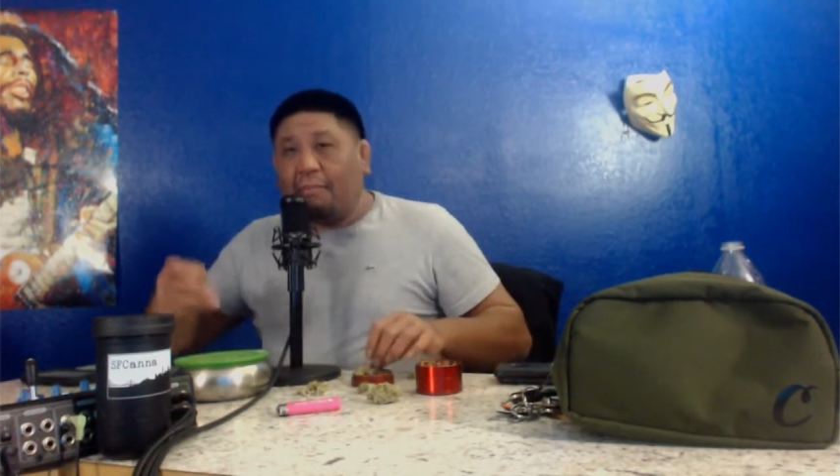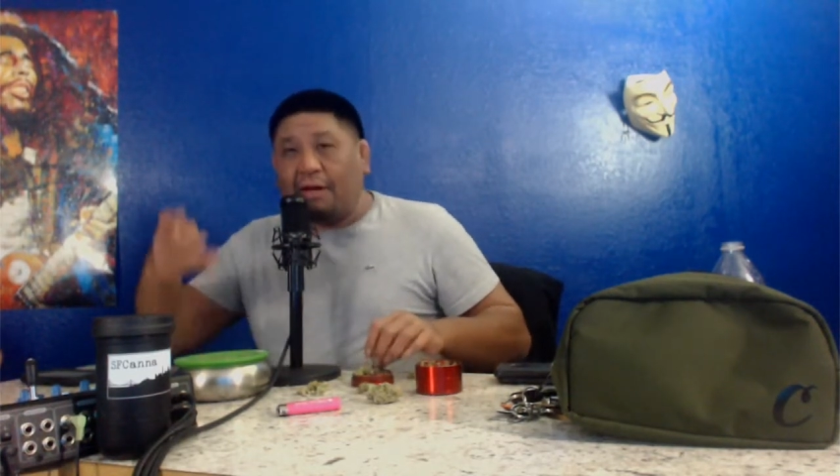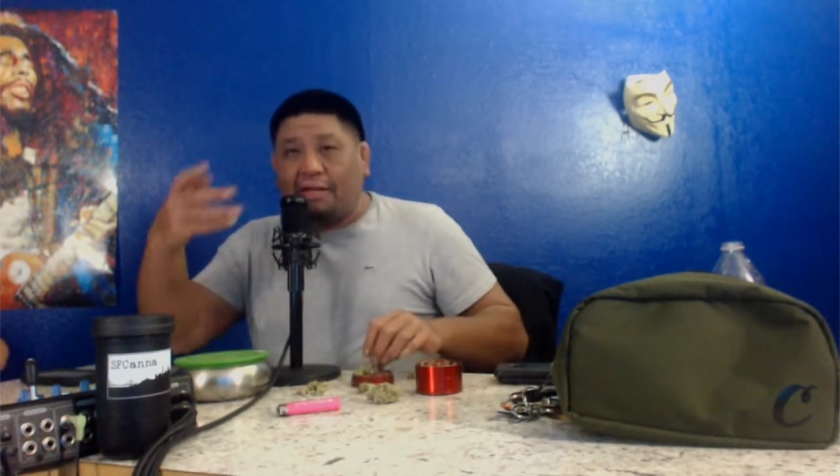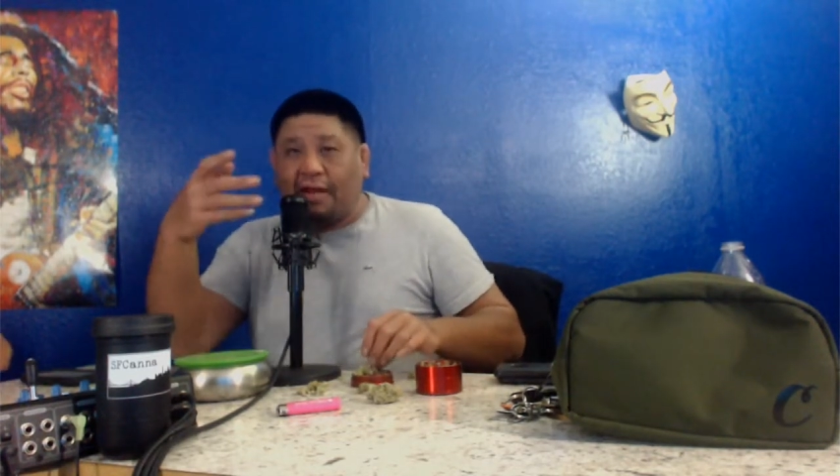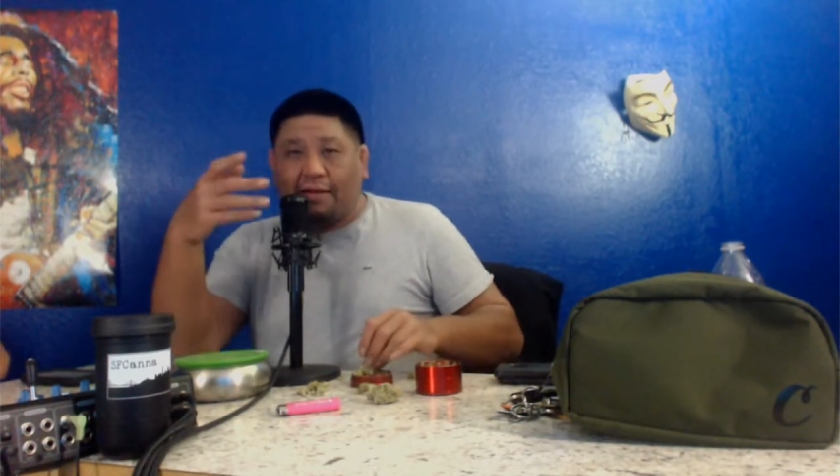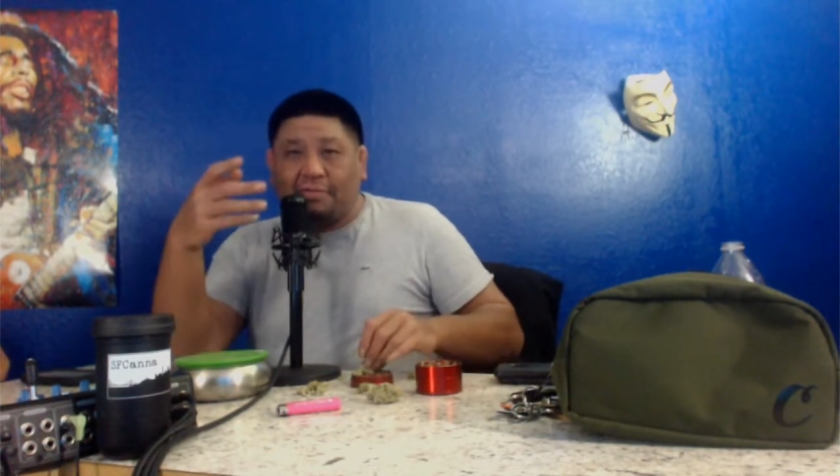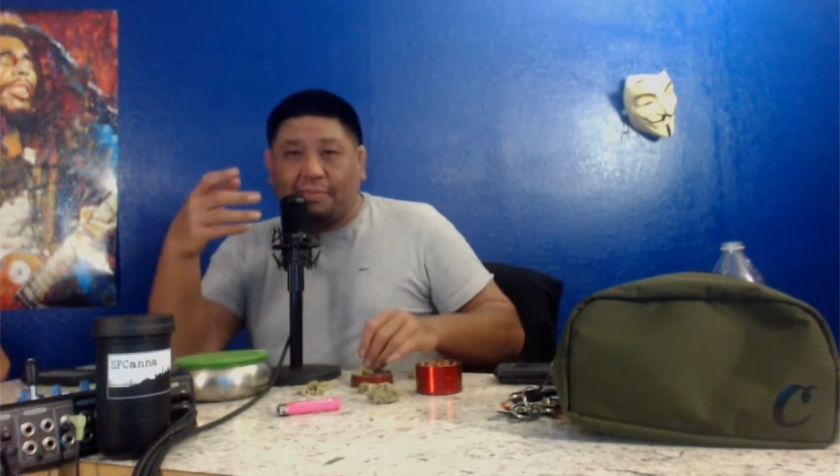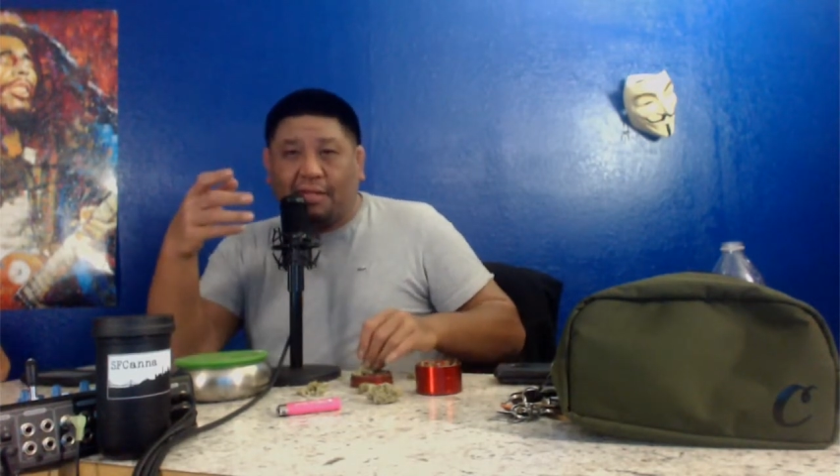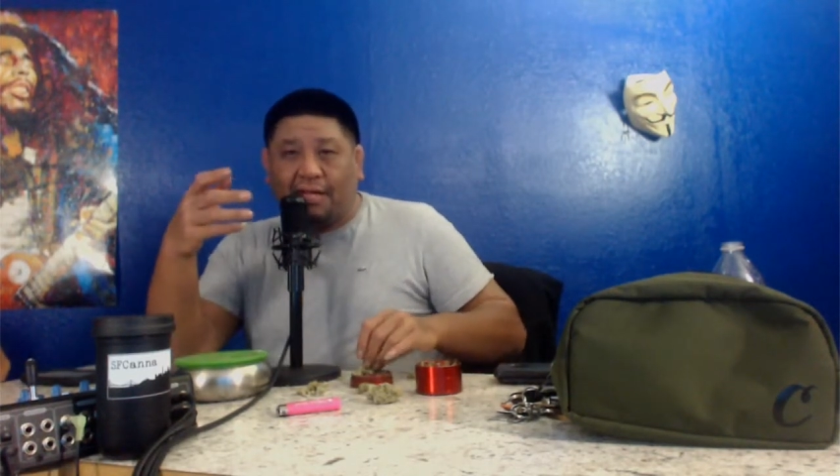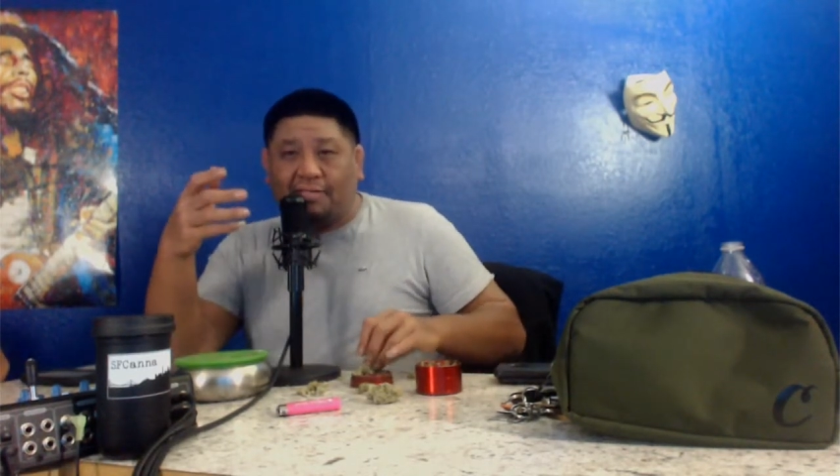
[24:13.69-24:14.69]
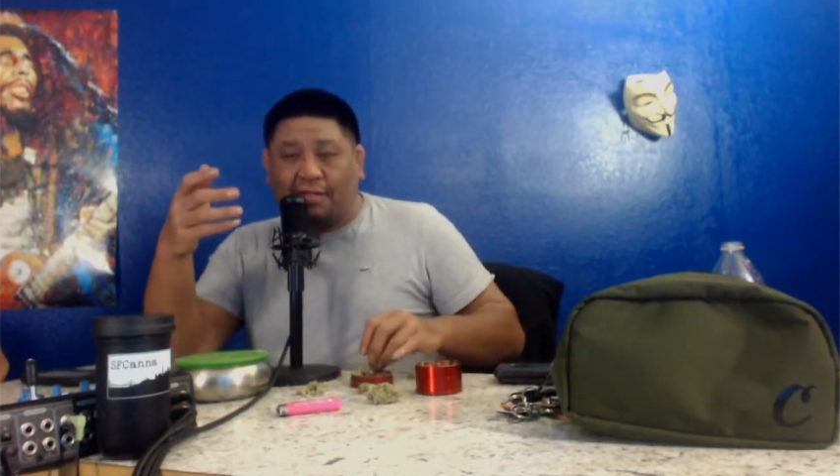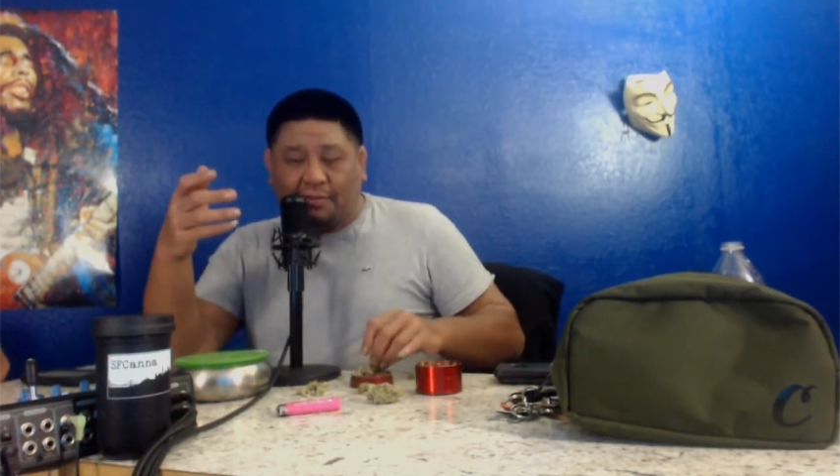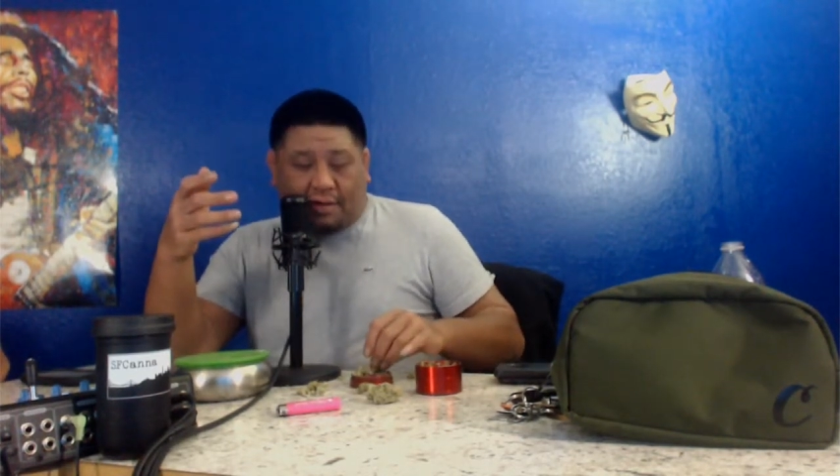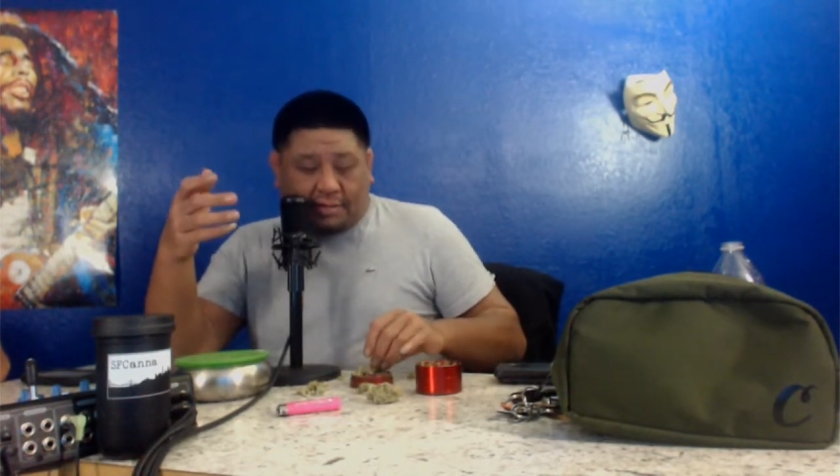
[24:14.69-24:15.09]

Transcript: by the time somebody gets it,